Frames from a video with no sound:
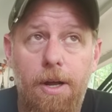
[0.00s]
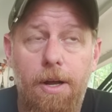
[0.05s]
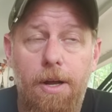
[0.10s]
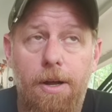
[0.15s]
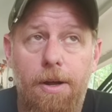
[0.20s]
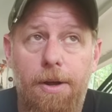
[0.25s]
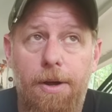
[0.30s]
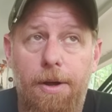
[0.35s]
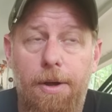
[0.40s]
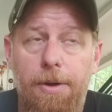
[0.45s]

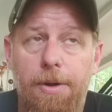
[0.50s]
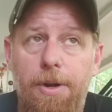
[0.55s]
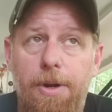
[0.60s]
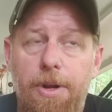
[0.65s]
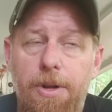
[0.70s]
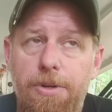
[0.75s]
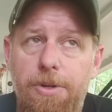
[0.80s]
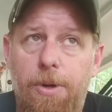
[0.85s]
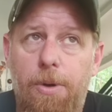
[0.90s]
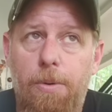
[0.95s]
that
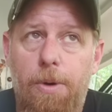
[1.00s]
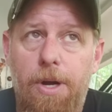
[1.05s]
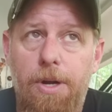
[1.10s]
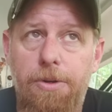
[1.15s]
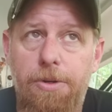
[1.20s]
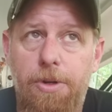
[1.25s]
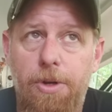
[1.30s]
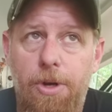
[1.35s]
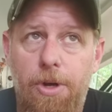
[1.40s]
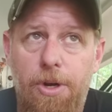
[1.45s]
isn't quite
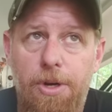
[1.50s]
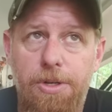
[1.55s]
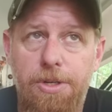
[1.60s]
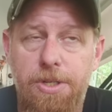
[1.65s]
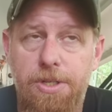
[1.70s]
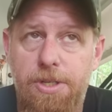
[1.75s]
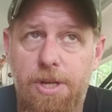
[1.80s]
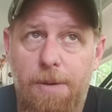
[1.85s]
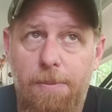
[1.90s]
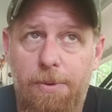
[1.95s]
as good.
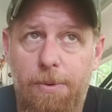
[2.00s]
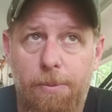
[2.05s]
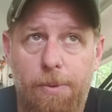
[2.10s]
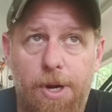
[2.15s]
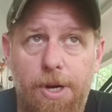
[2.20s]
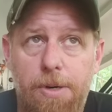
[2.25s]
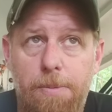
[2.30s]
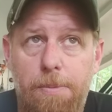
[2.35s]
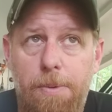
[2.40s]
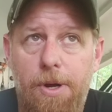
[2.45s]
It's the same as
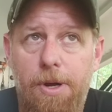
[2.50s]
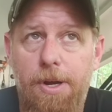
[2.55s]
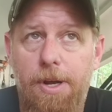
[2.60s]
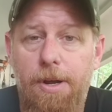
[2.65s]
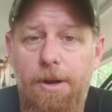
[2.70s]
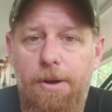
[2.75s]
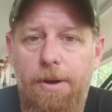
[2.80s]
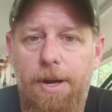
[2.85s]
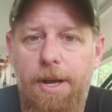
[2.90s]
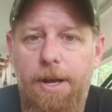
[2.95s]
Range
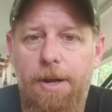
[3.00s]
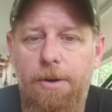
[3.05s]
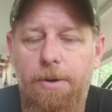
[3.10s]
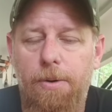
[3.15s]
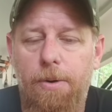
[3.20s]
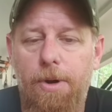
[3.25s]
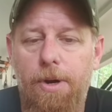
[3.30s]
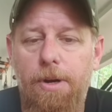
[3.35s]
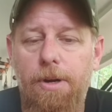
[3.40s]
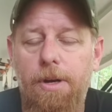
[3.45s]
Buddy on
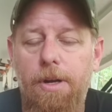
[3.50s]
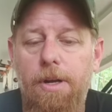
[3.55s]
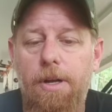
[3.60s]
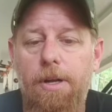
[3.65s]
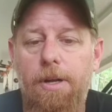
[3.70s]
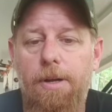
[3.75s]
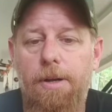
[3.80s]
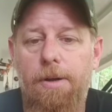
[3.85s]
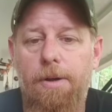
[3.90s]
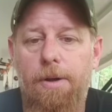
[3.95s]
Android,
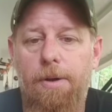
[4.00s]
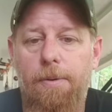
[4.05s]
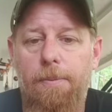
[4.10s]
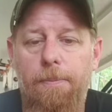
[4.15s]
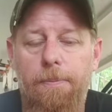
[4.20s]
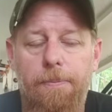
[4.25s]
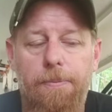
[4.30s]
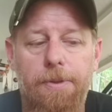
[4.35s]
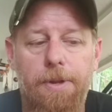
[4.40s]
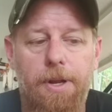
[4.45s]

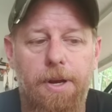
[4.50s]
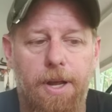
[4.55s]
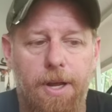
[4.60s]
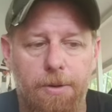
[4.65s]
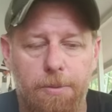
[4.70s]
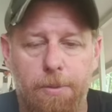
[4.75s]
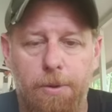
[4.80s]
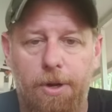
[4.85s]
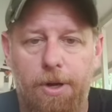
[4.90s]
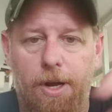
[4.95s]
and
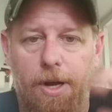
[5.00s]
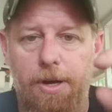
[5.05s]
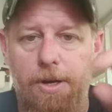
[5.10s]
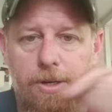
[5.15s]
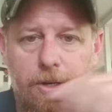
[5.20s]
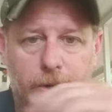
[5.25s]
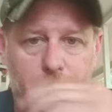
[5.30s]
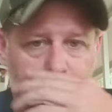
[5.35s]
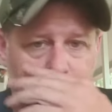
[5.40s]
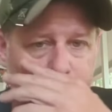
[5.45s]
that's what kind
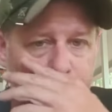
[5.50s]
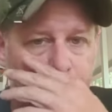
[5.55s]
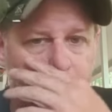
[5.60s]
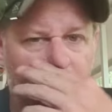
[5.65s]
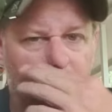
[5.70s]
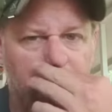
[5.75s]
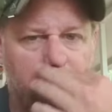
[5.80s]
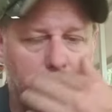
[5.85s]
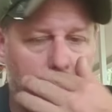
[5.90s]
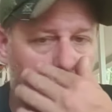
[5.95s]
of shows the
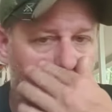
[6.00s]
groups.